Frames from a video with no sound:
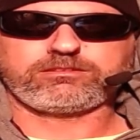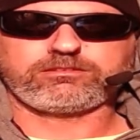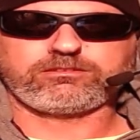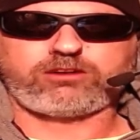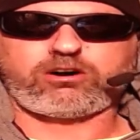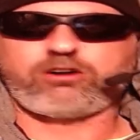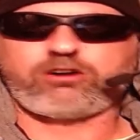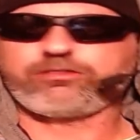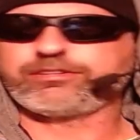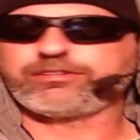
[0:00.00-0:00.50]

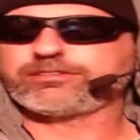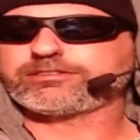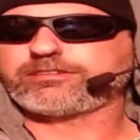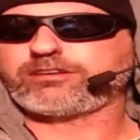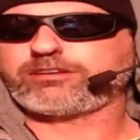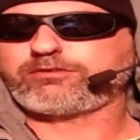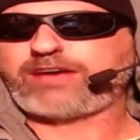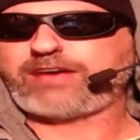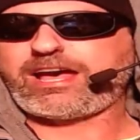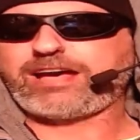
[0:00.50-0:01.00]
all this
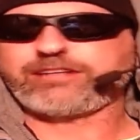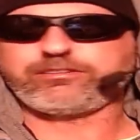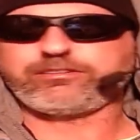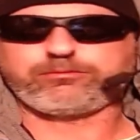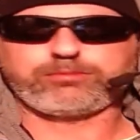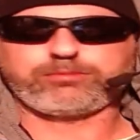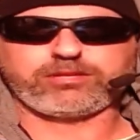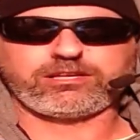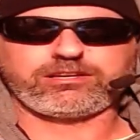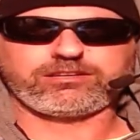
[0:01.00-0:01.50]
stuff had to
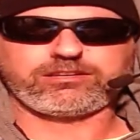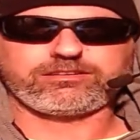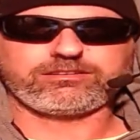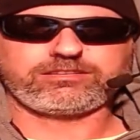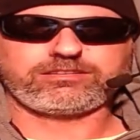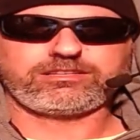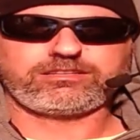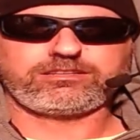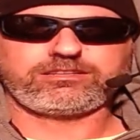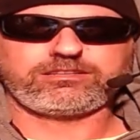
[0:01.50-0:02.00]
play
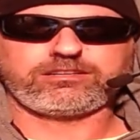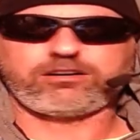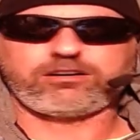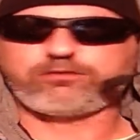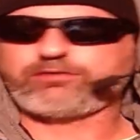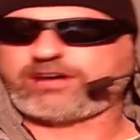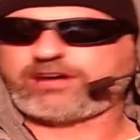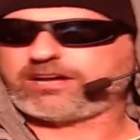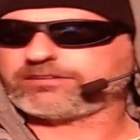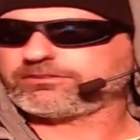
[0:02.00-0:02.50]
a
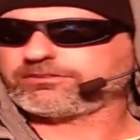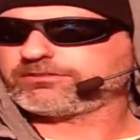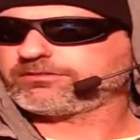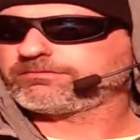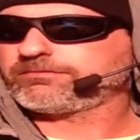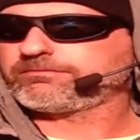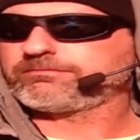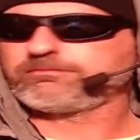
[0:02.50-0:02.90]
factor.